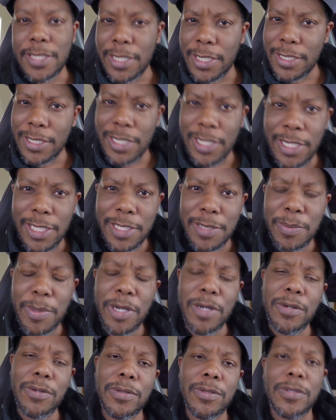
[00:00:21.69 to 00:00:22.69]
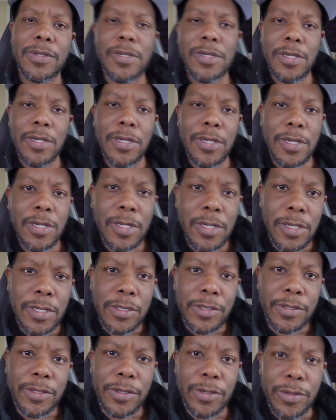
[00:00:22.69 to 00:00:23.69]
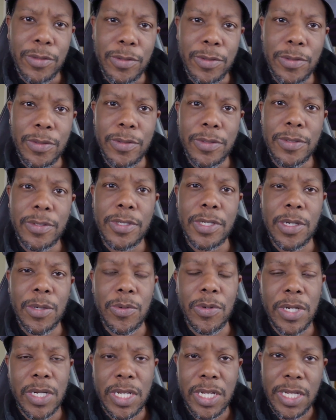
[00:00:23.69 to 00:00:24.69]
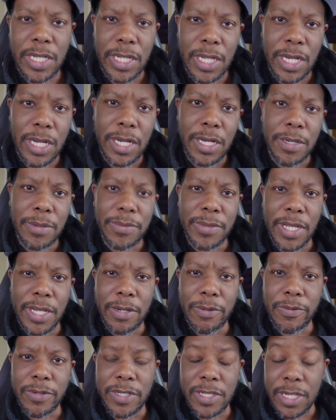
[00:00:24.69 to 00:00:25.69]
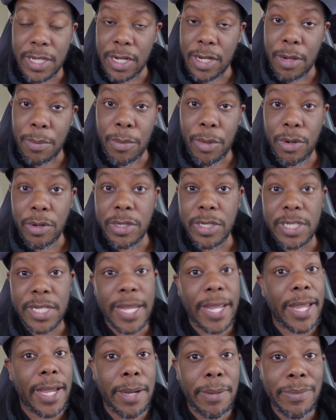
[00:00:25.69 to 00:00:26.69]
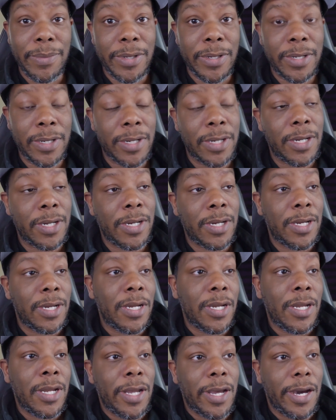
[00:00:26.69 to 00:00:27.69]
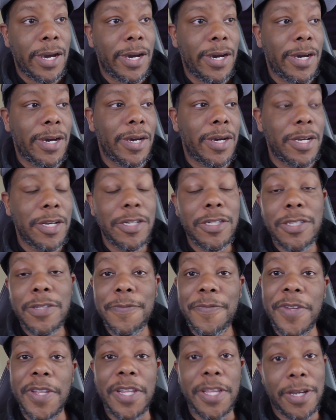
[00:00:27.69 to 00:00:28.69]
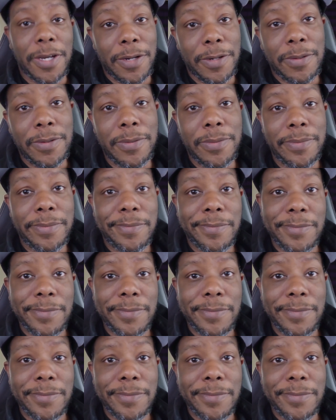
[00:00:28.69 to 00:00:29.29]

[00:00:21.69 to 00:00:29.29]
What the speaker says: says he spoke to someone that was in Lamar's camp. Here's the video.